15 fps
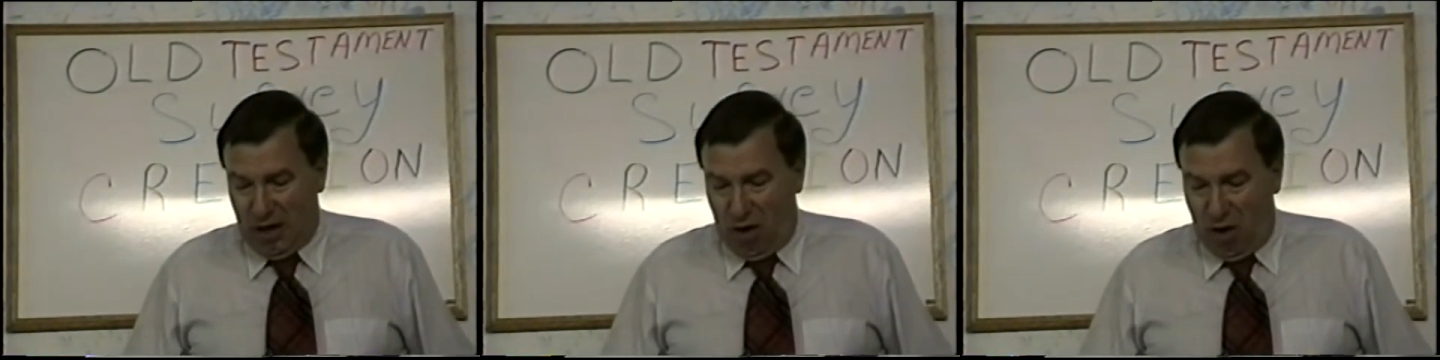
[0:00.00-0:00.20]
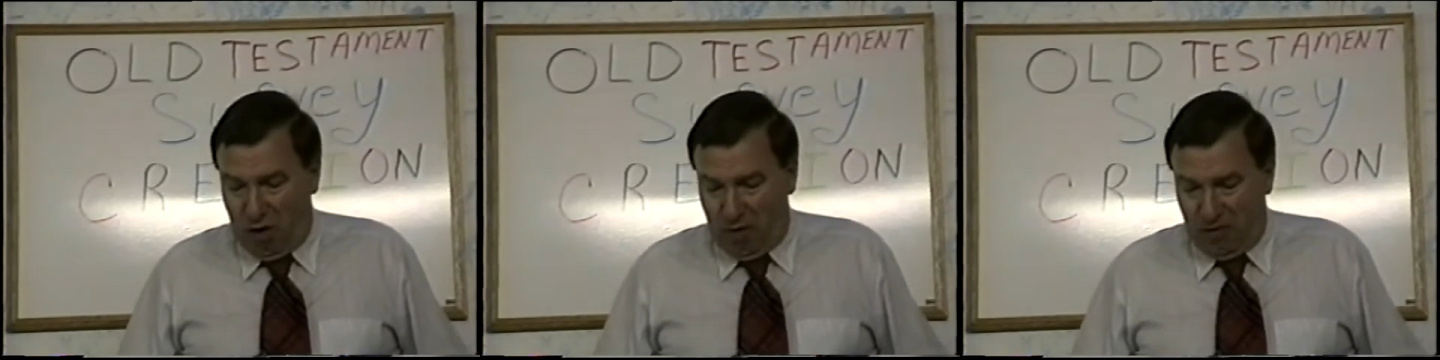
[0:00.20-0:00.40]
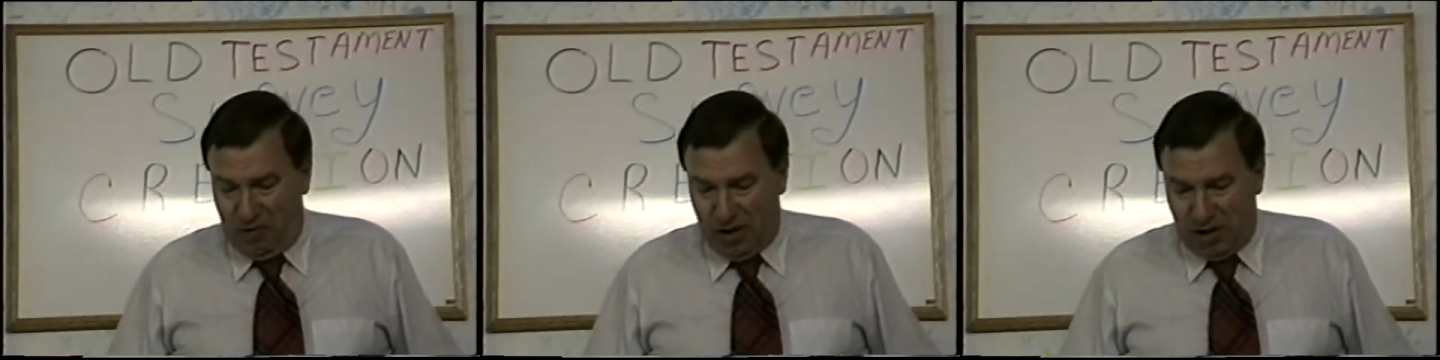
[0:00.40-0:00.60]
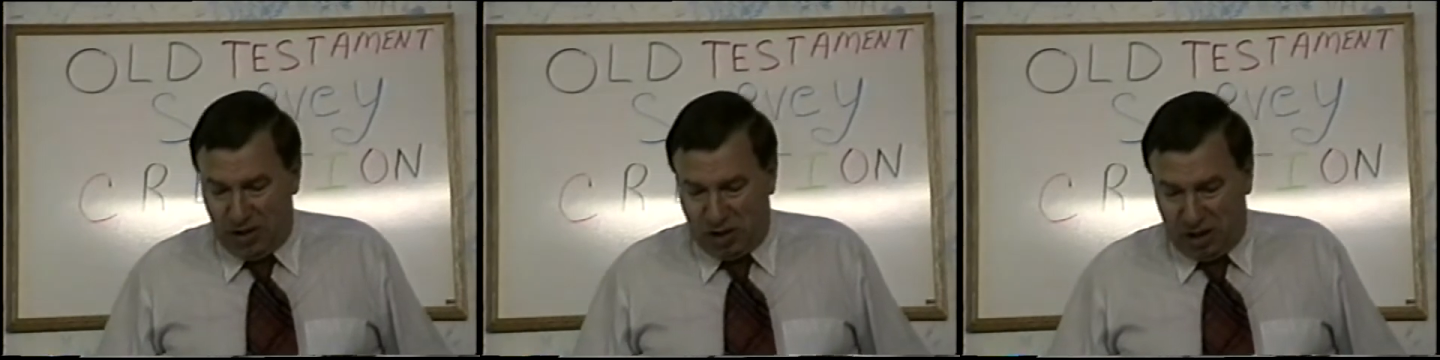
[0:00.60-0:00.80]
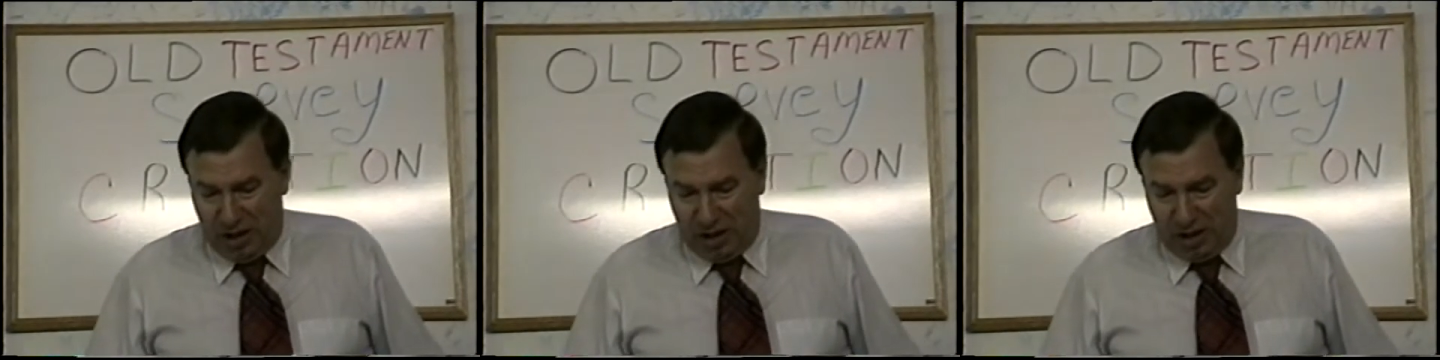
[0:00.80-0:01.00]
And all of
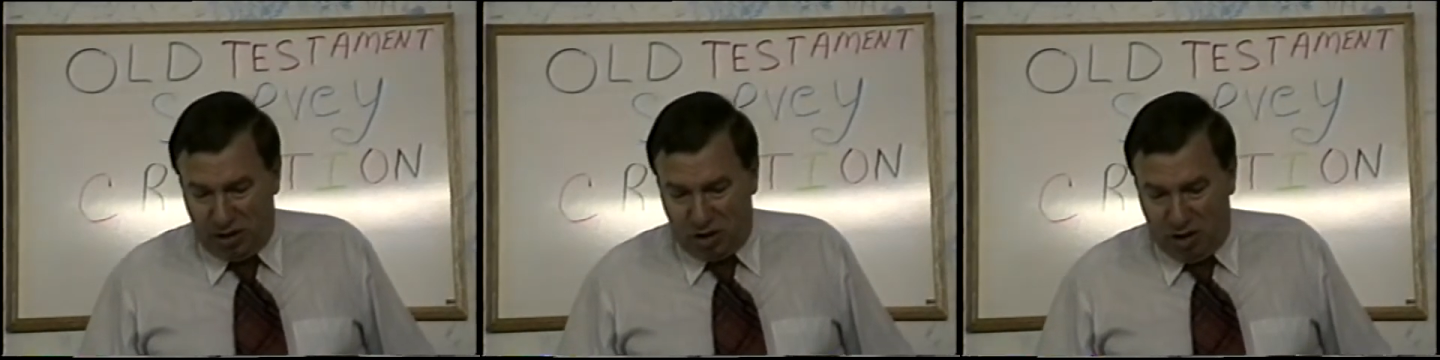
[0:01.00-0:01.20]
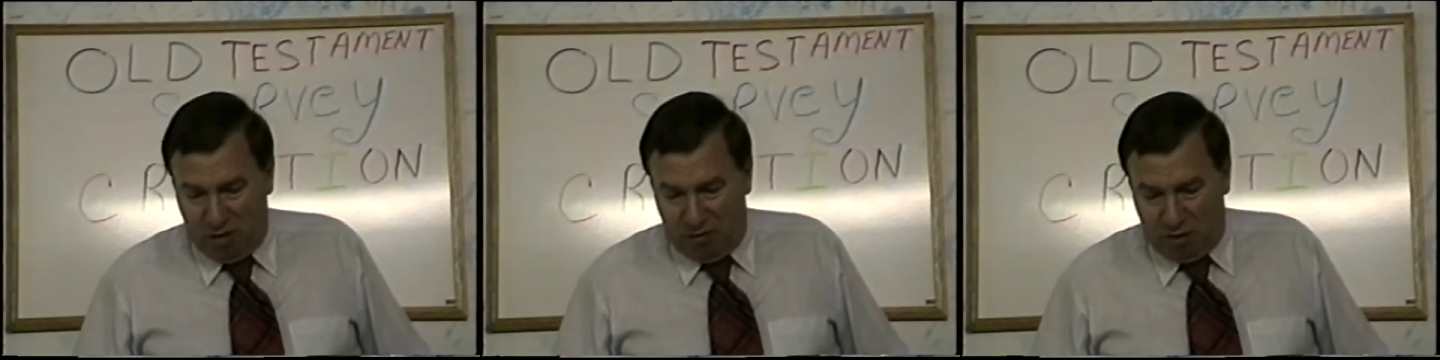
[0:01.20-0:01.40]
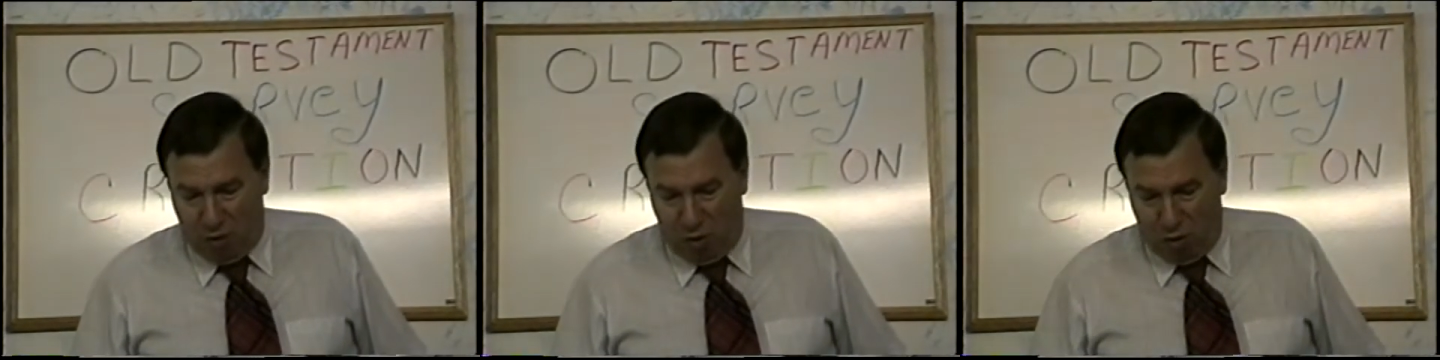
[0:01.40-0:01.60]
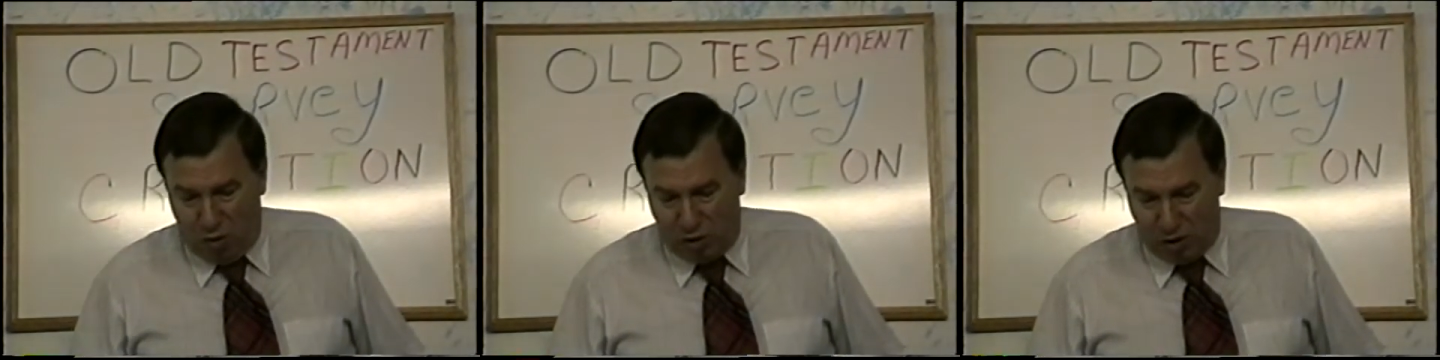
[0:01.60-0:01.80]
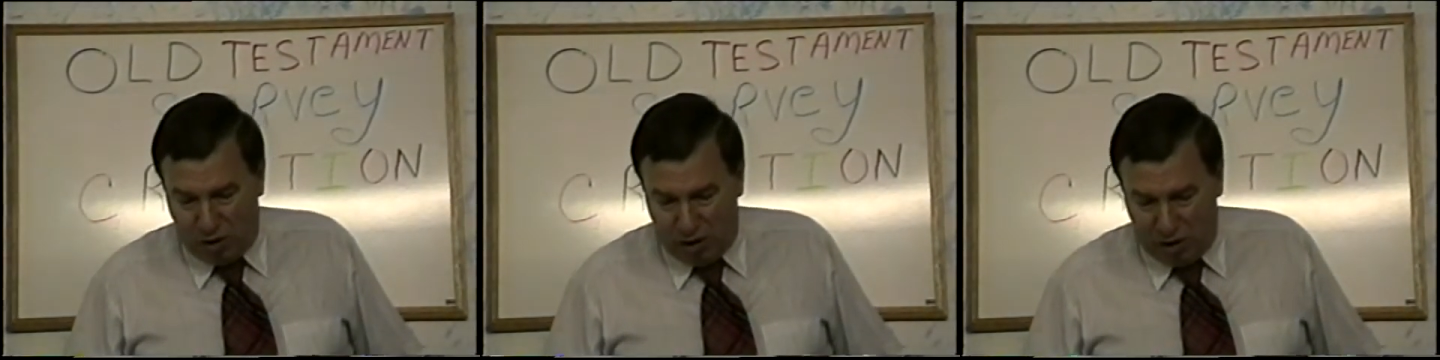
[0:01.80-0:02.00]
these things, of
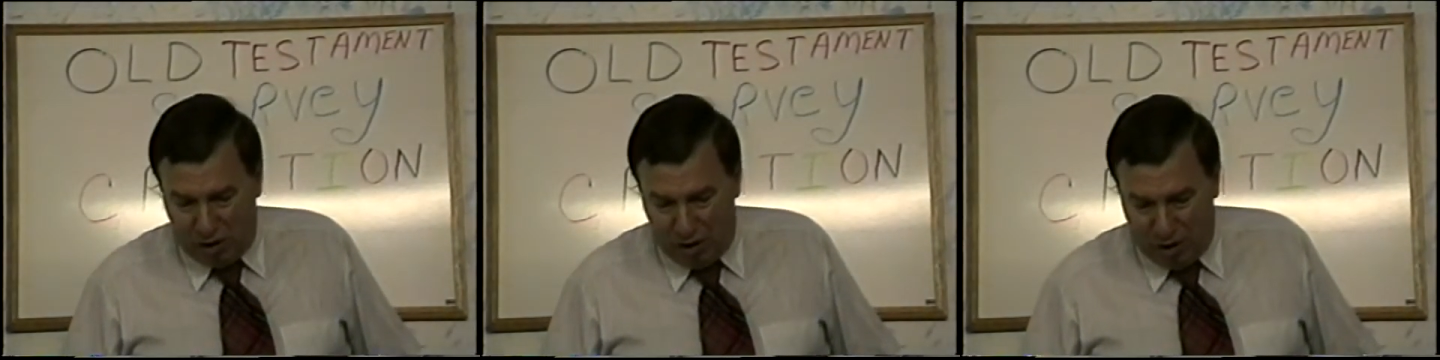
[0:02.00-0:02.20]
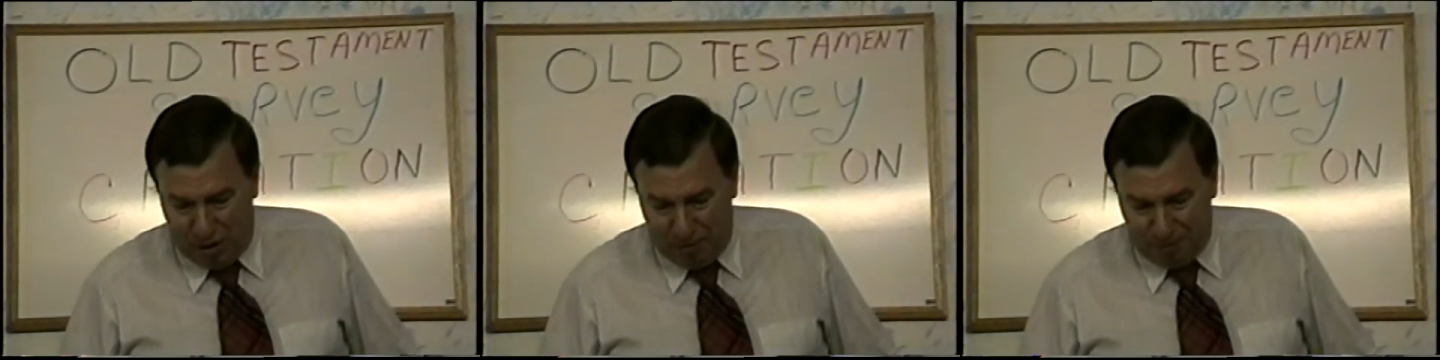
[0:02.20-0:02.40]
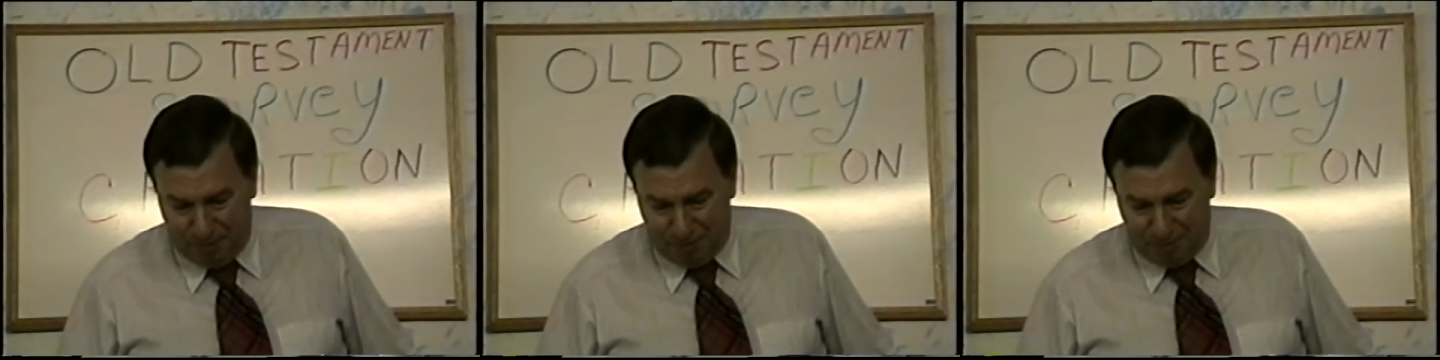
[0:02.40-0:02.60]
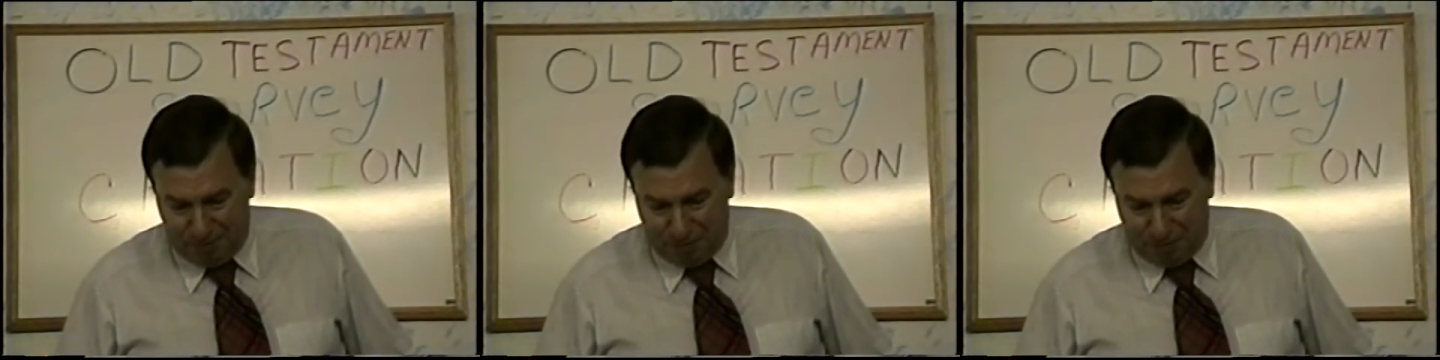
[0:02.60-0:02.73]
course, uh,